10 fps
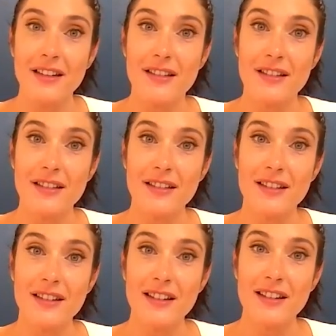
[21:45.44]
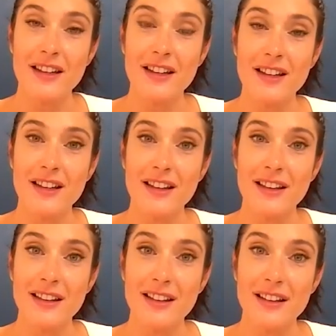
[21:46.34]

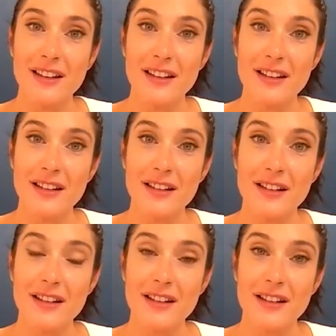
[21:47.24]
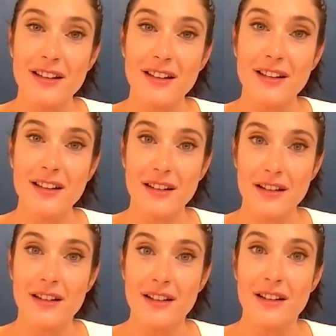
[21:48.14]

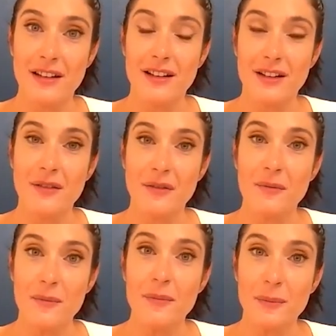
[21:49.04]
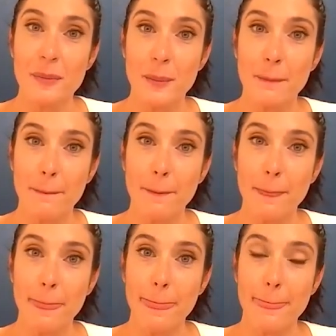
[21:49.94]

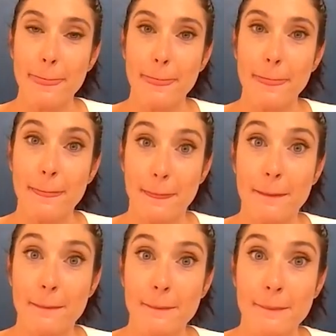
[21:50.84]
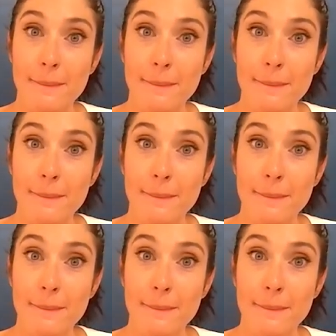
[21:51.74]
[no speech]